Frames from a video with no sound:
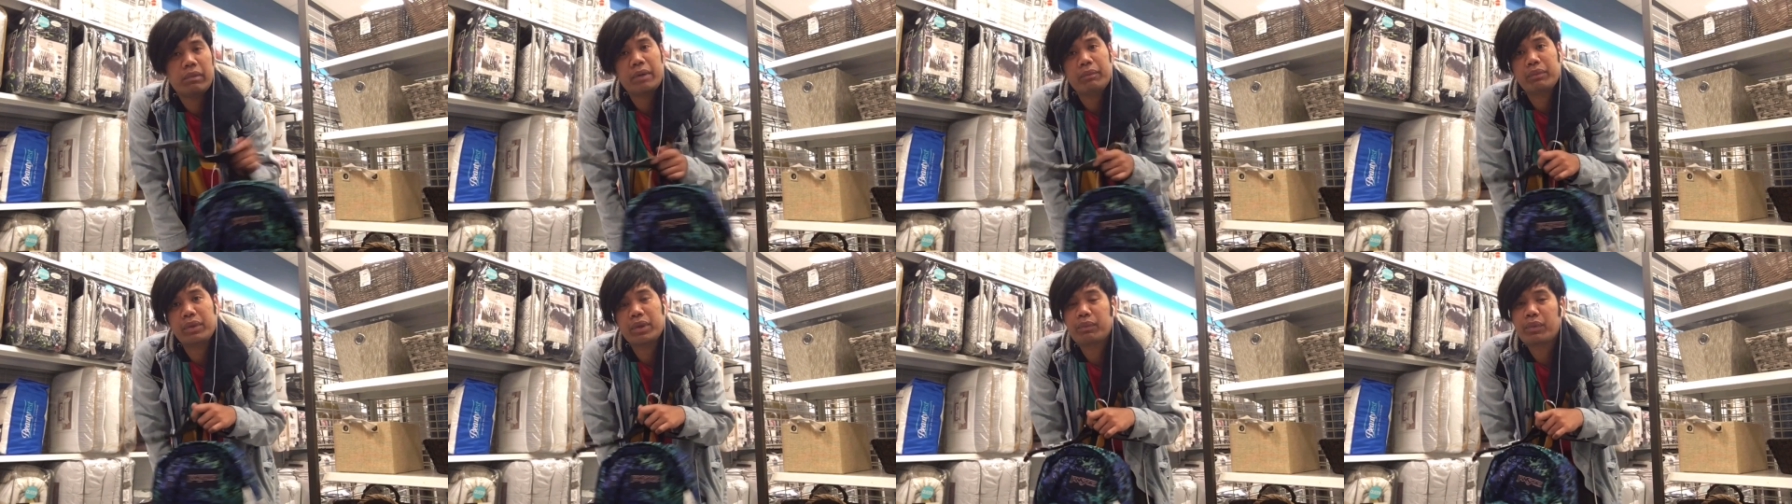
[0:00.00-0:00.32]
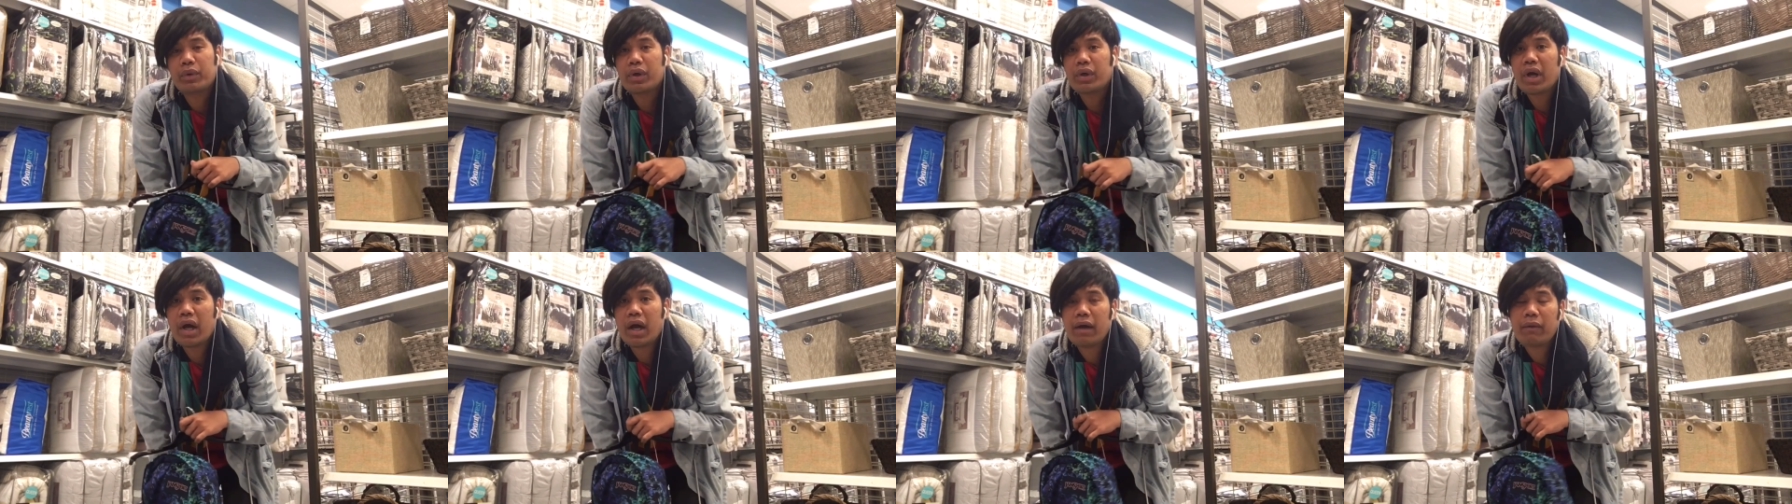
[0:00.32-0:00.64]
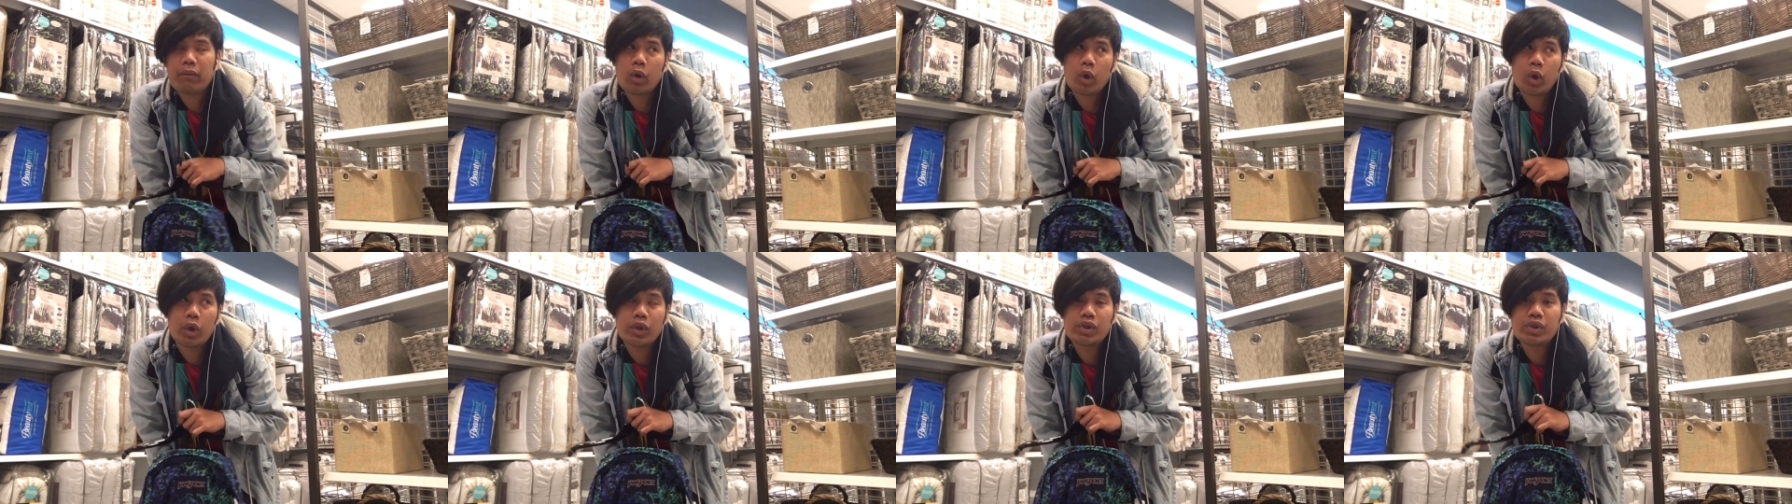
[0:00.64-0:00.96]
But before
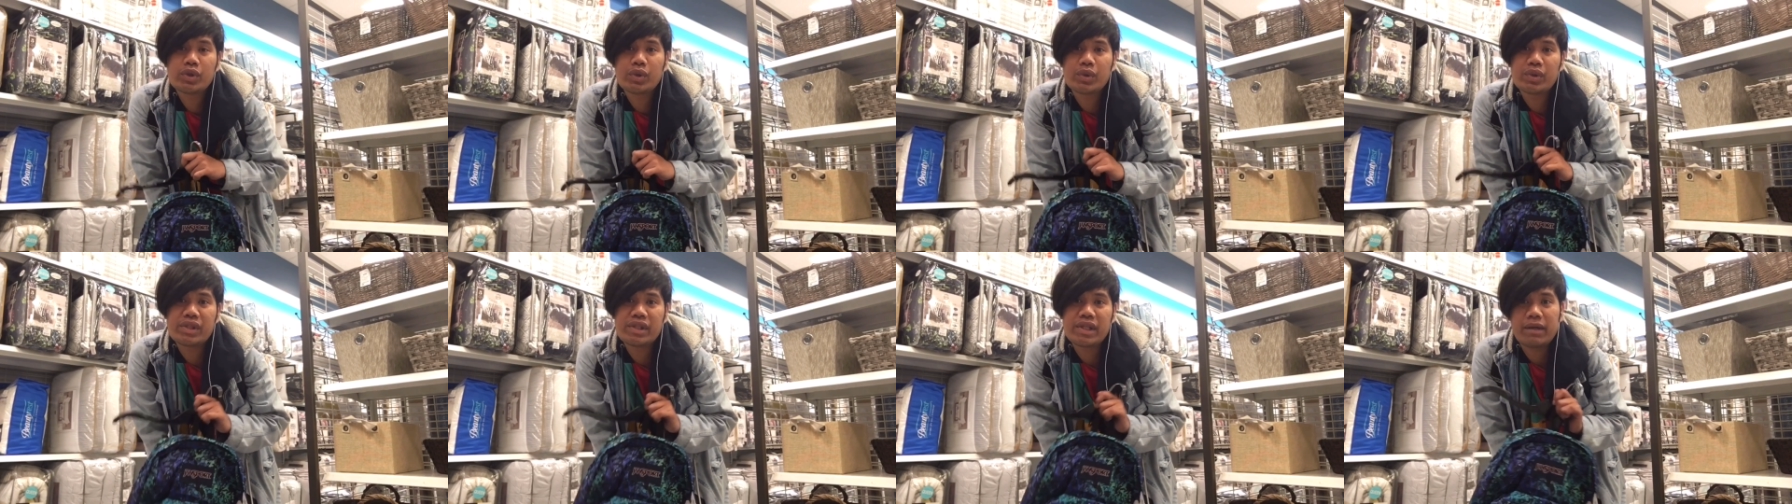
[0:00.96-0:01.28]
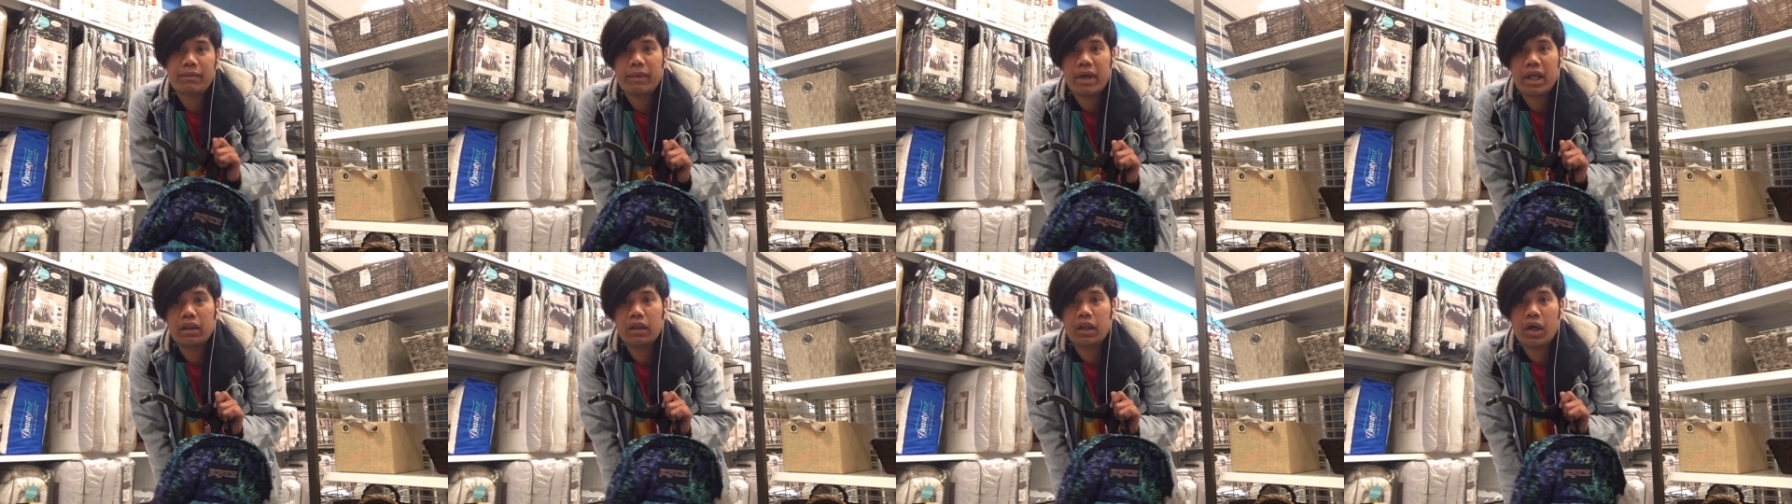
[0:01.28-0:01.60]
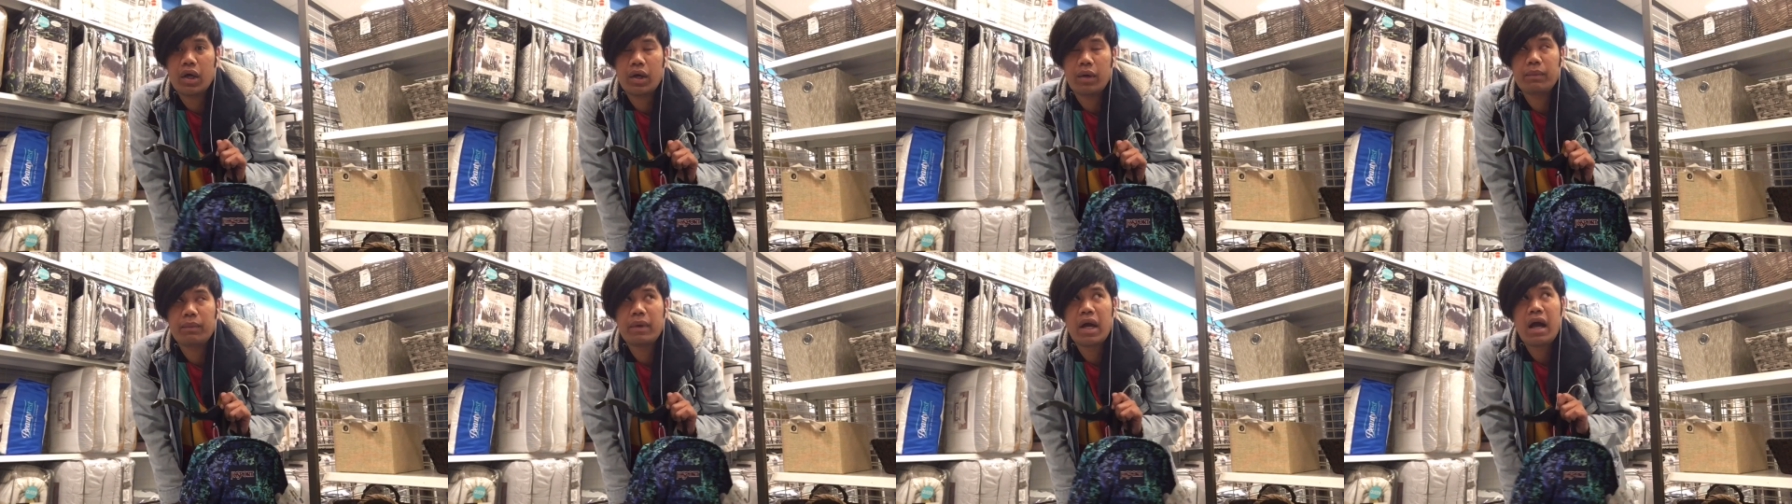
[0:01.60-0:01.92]
I'm going to share my
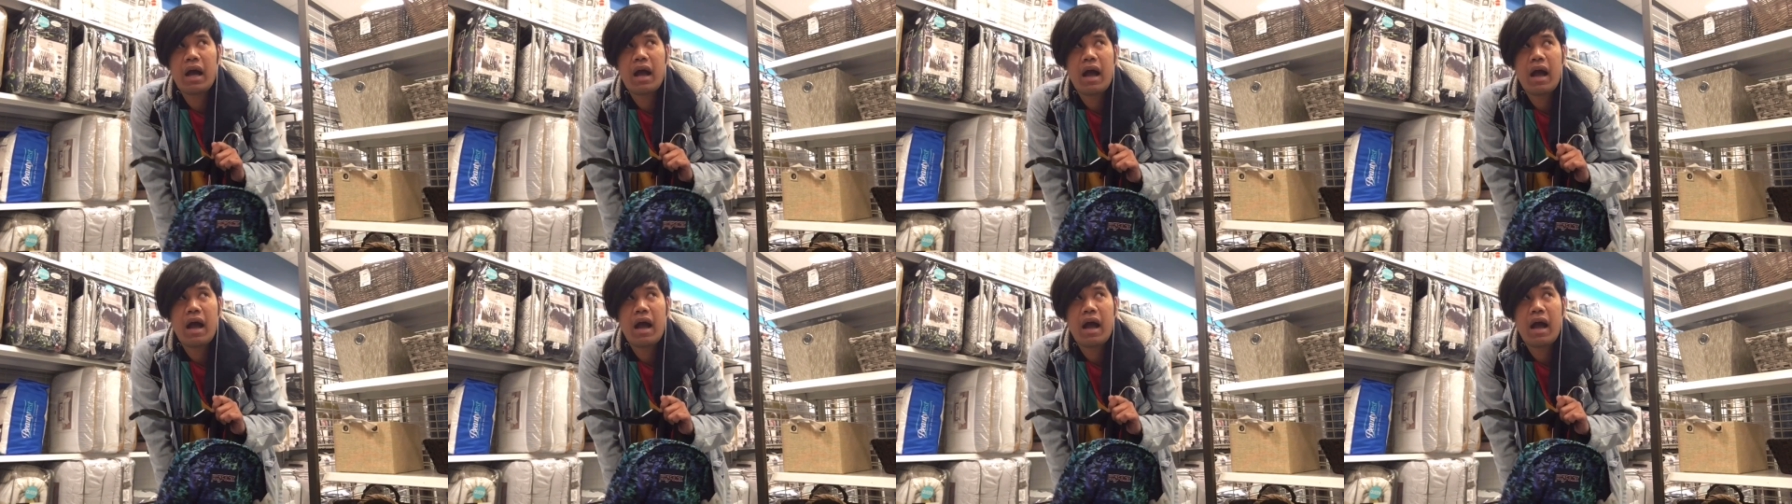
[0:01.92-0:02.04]
love,